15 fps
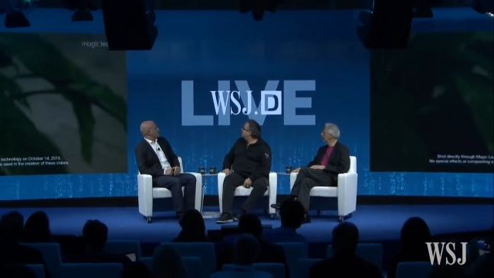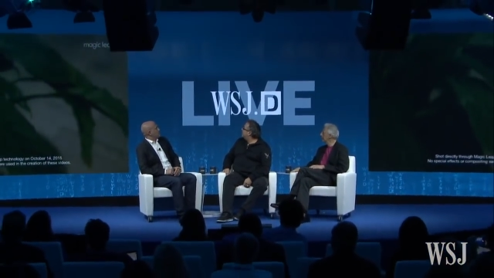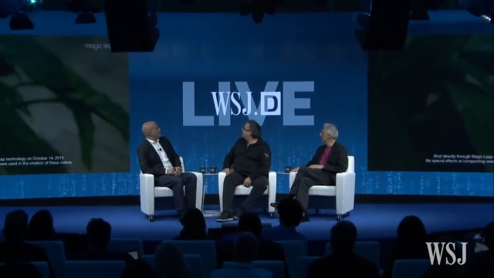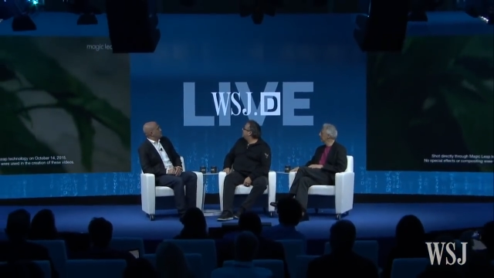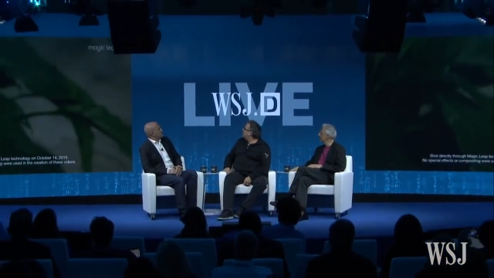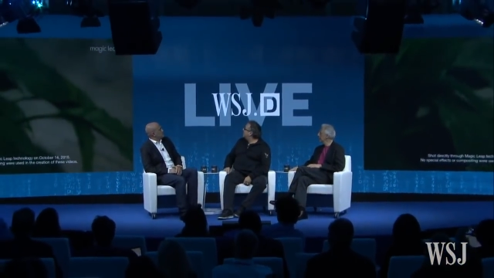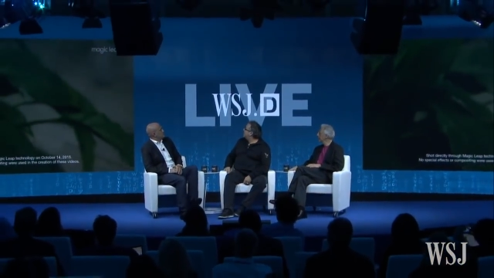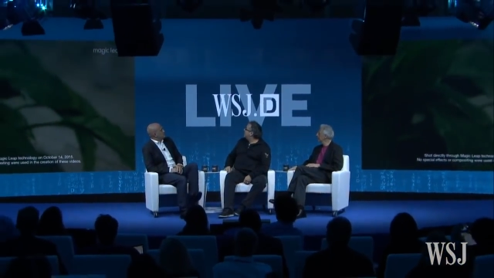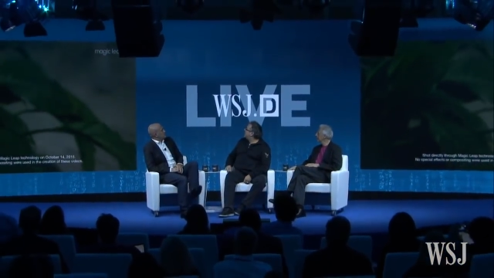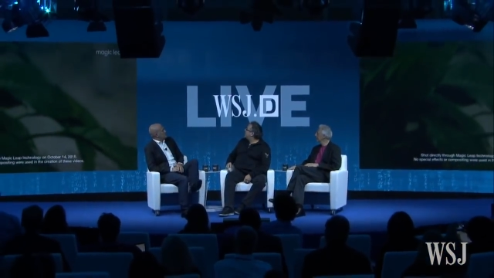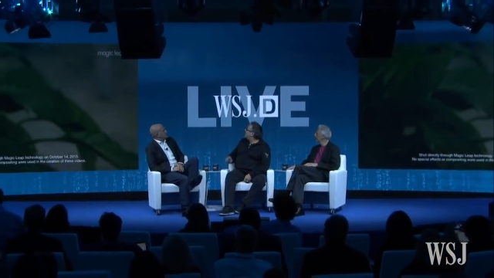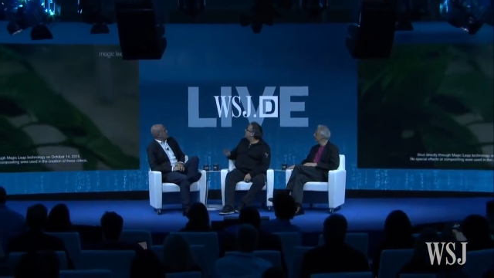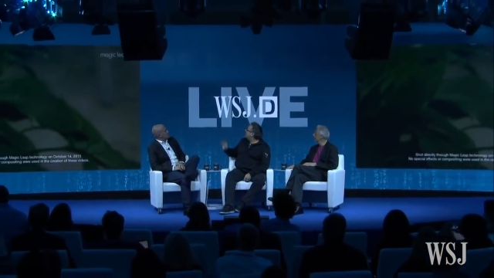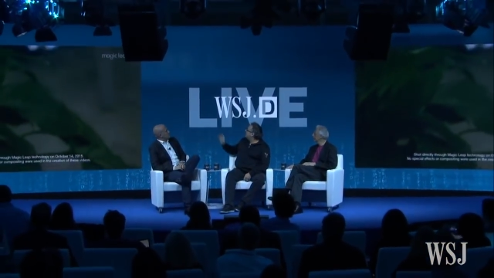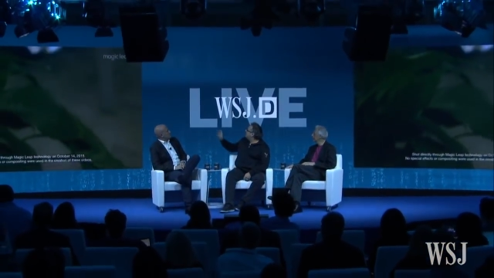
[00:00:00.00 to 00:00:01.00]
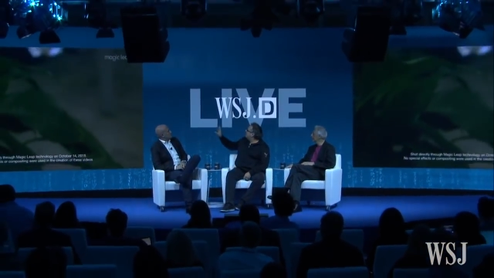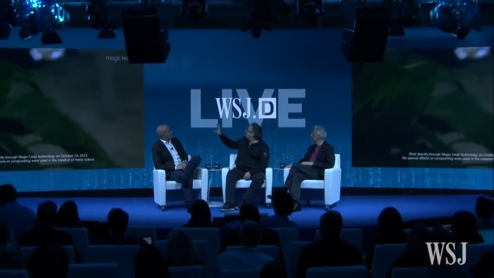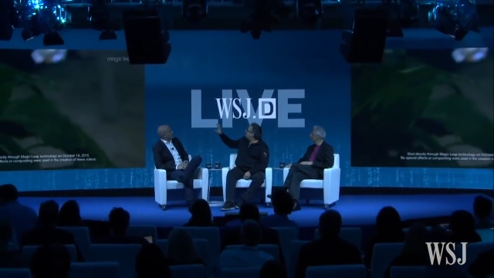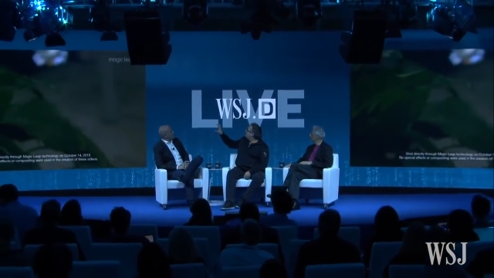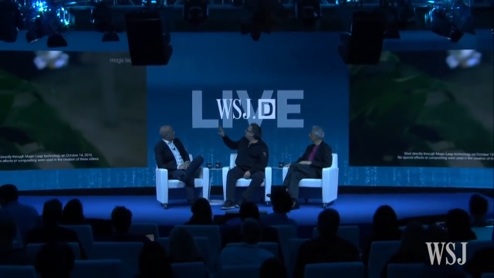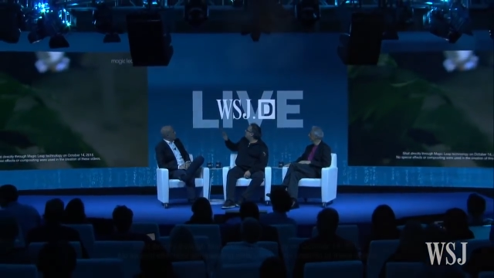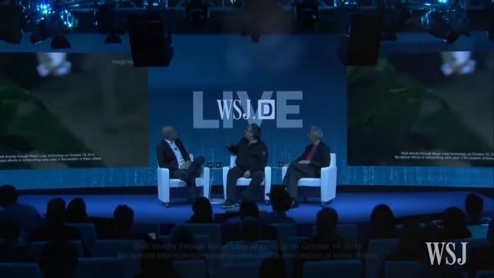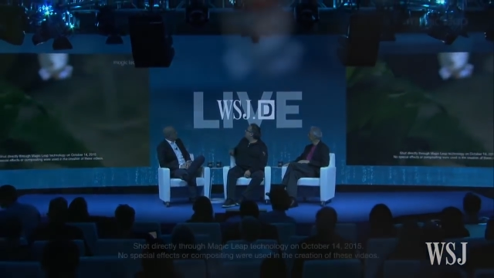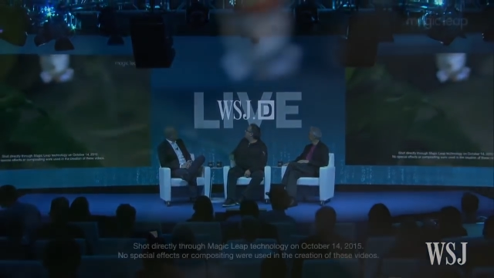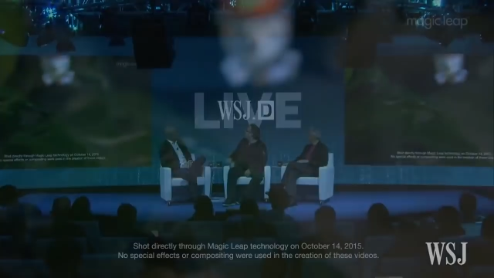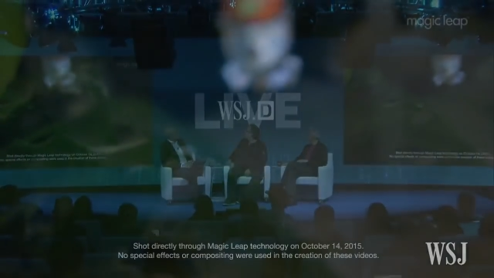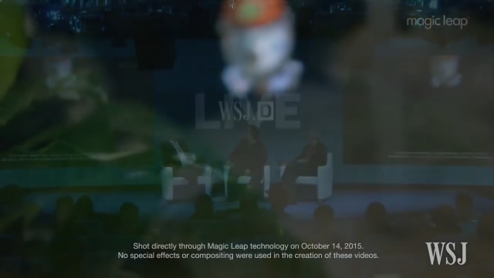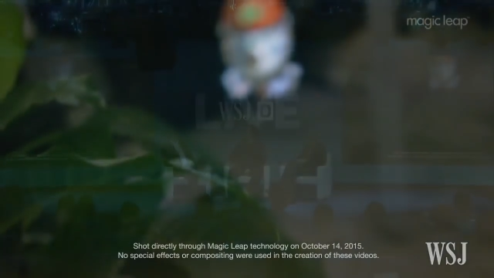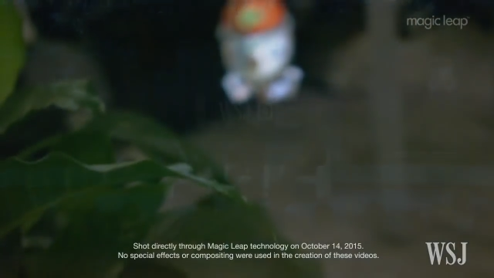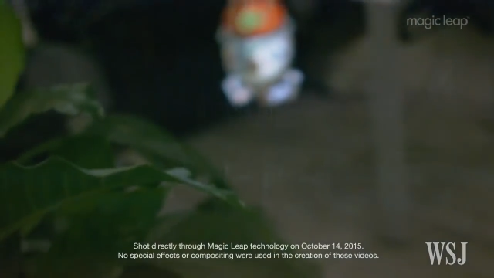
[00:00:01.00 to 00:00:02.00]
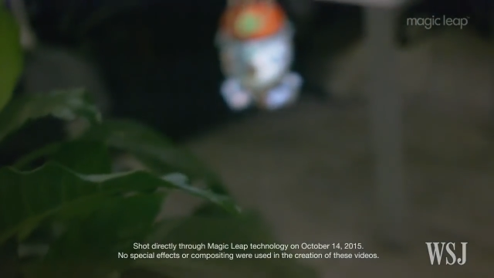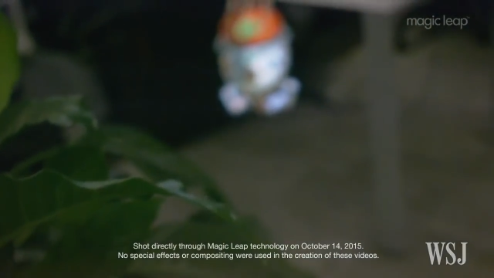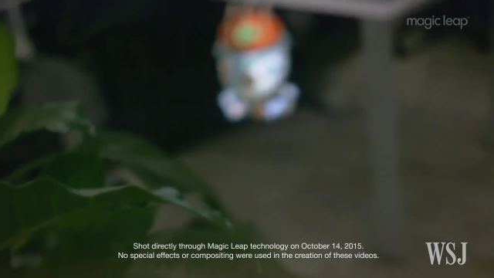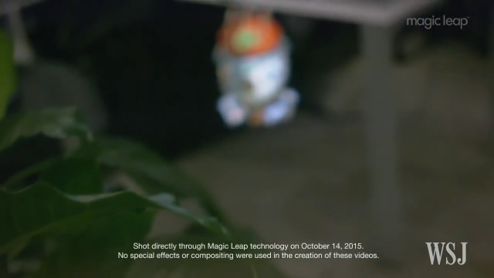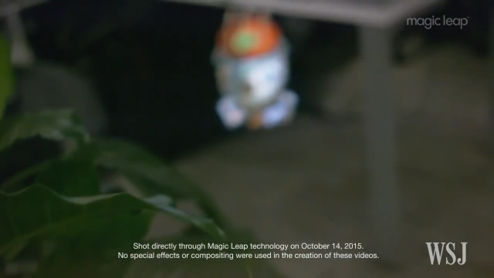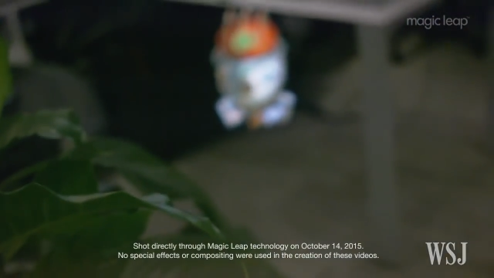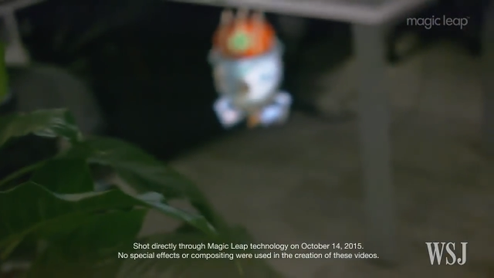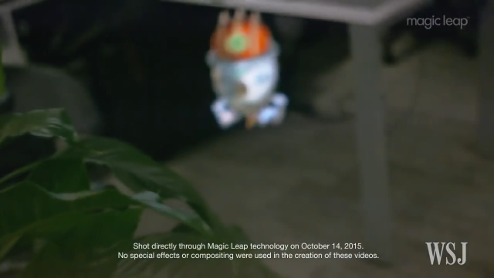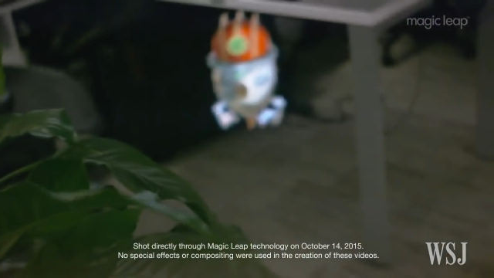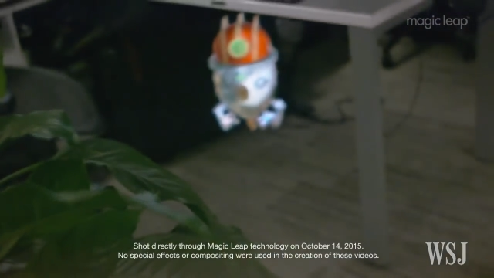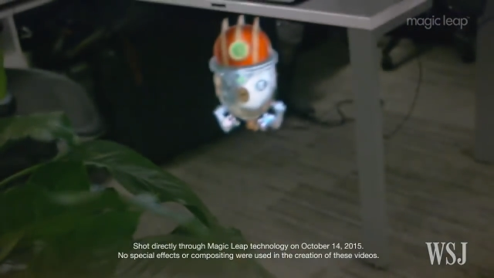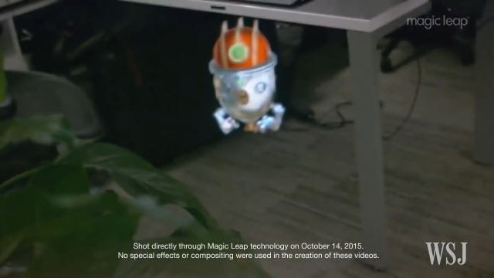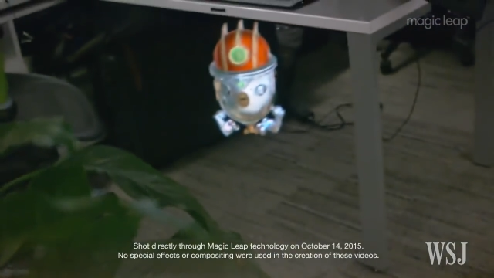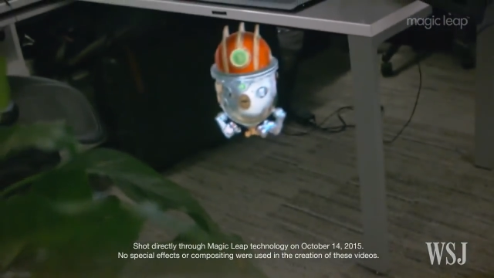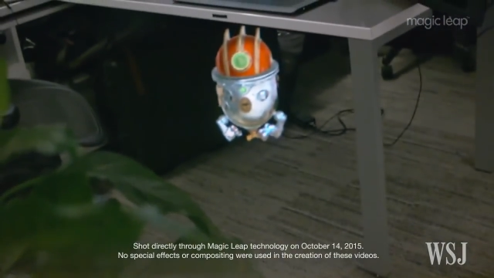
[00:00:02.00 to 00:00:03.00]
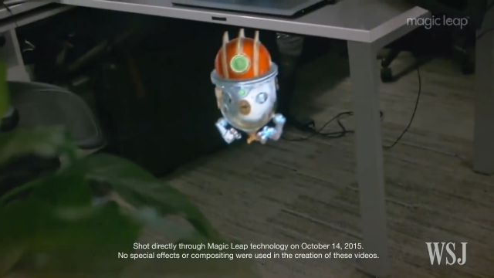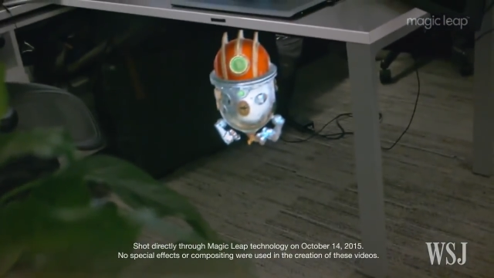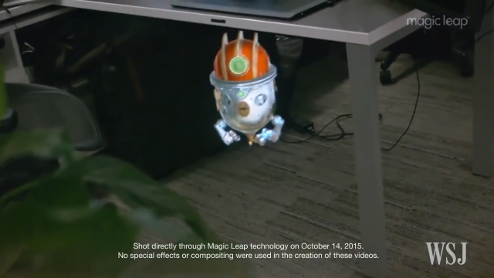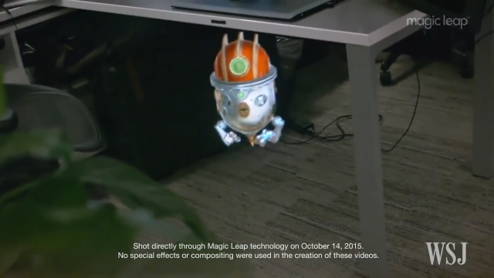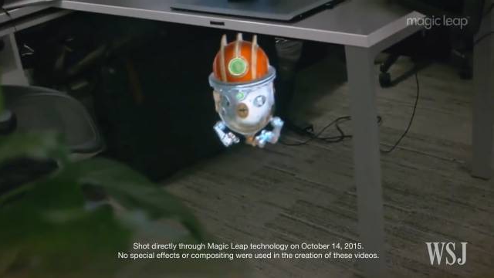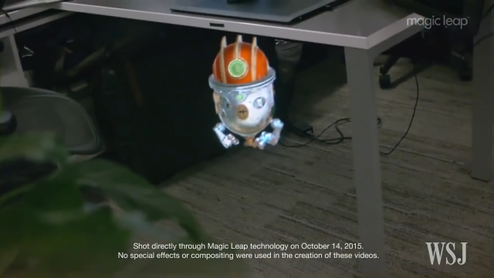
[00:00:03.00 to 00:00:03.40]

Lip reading: (no speaker visible)